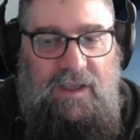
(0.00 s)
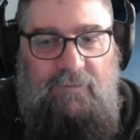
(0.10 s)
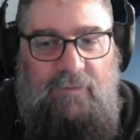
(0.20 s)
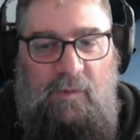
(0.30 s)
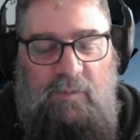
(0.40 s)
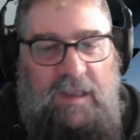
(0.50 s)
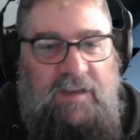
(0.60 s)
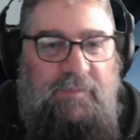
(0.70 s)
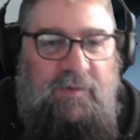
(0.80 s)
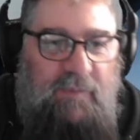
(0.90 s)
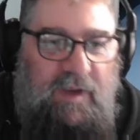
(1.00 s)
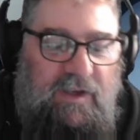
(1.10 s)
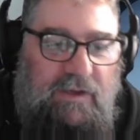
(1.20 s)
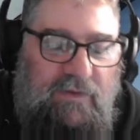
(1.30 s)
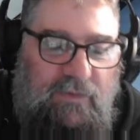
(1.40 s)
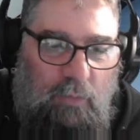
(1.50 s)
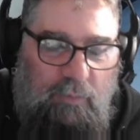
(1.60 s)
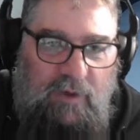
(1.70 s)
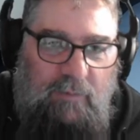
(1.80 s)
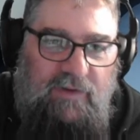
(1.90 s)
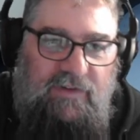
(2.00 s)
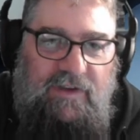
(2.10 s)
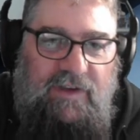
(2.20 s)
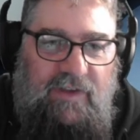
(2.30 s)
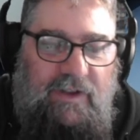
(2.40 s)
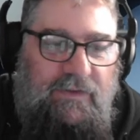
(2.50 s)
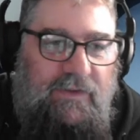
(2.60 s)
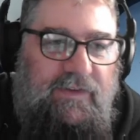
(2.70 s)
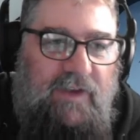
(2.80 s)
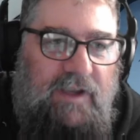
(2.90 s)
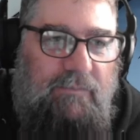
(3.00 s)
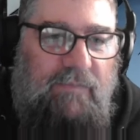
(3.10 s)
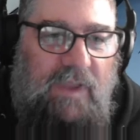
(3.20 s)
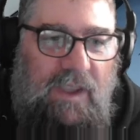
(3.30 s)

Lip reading: from a player's perspective, it's all pretty much exactly the same.